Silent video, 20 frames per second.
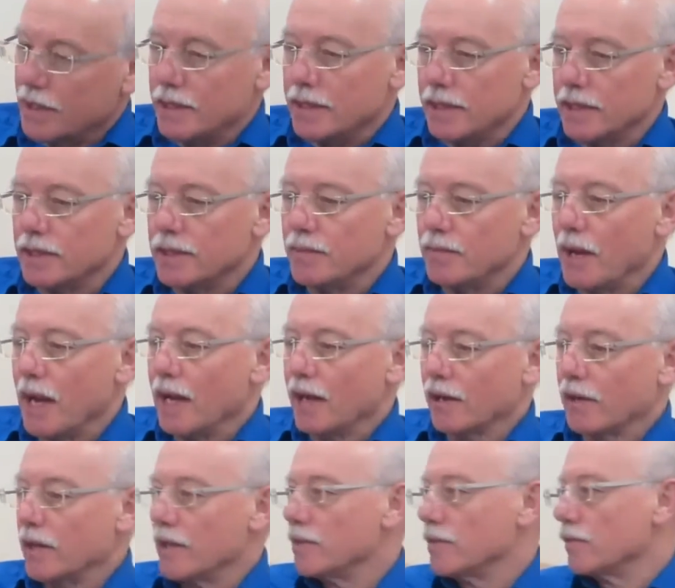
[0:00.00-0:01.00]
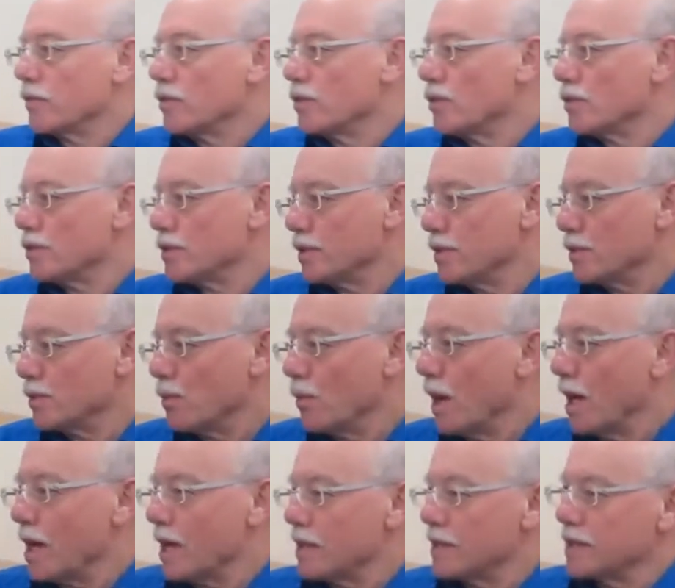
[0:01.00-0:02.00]
And in the background, of course, as
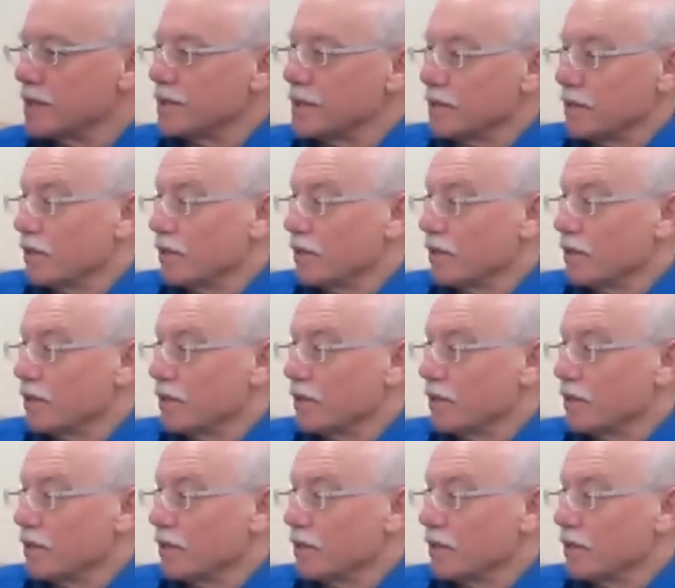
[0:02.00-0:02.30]
well, is,